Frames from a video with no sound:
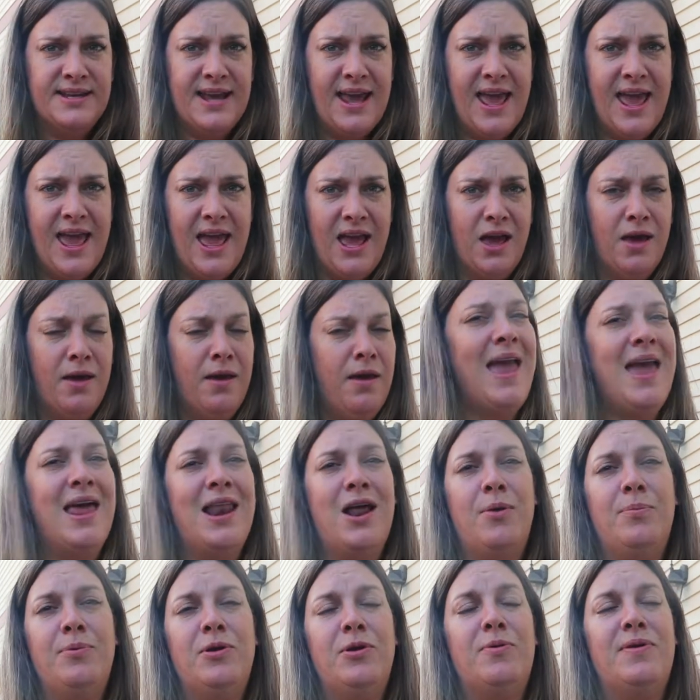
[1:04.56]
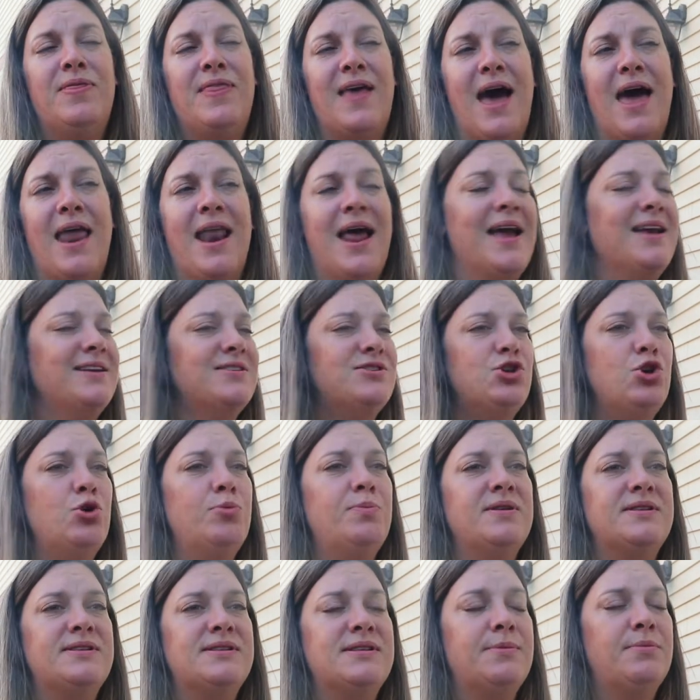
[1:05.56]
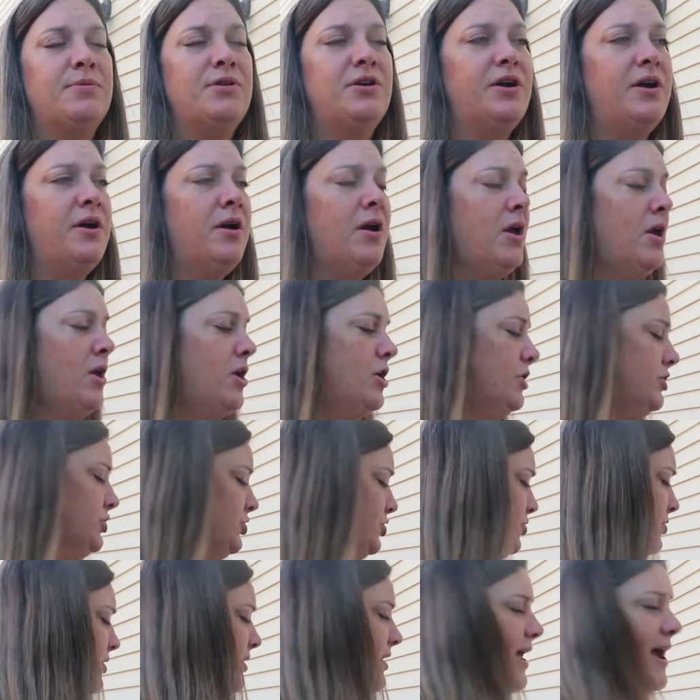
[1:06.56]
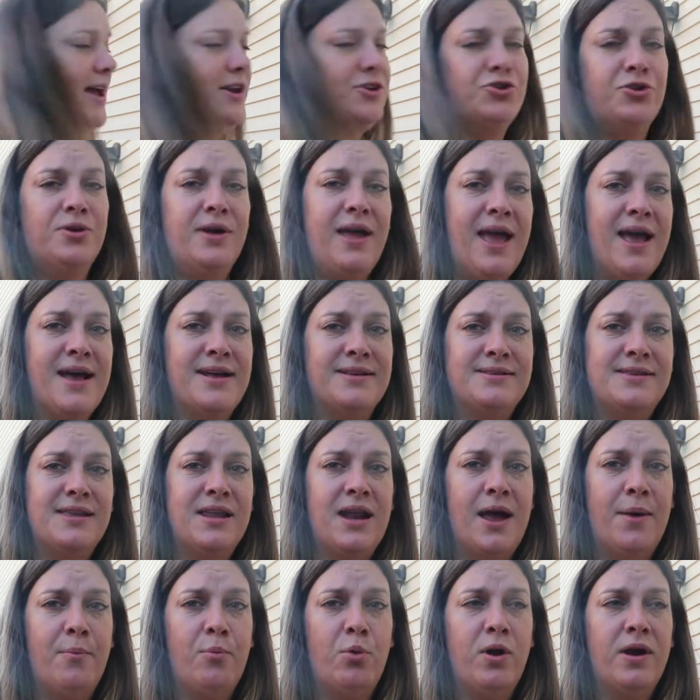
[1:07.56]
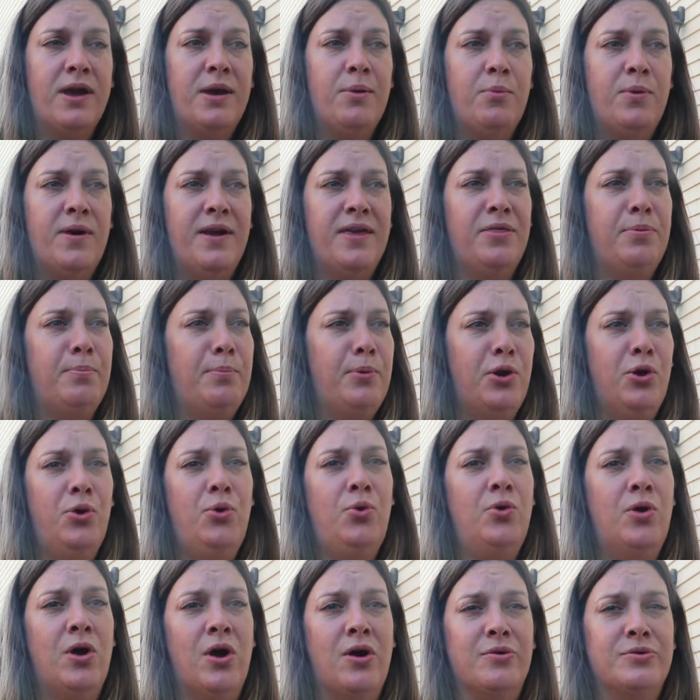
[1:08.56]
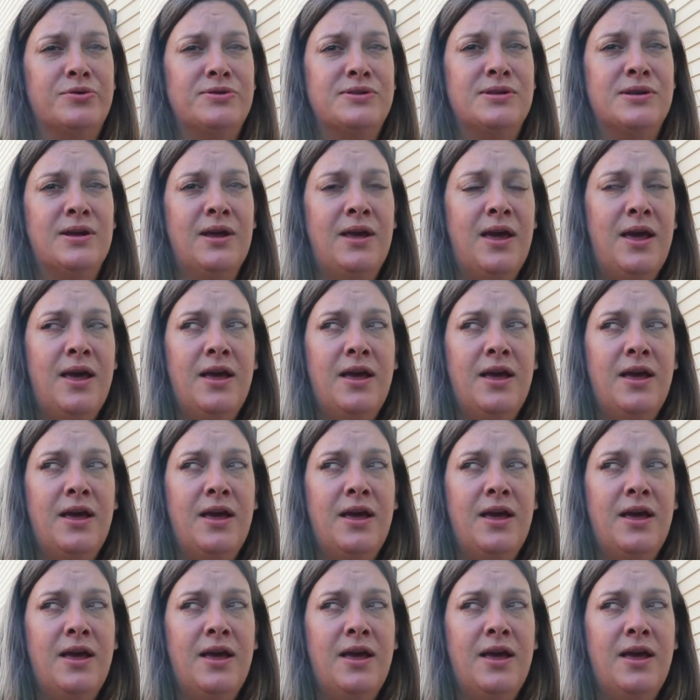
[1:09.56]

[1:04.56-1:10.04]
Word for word: a tank. Can't help you with that. I assume it's similar to the natural gas that I'm working with, but who knows?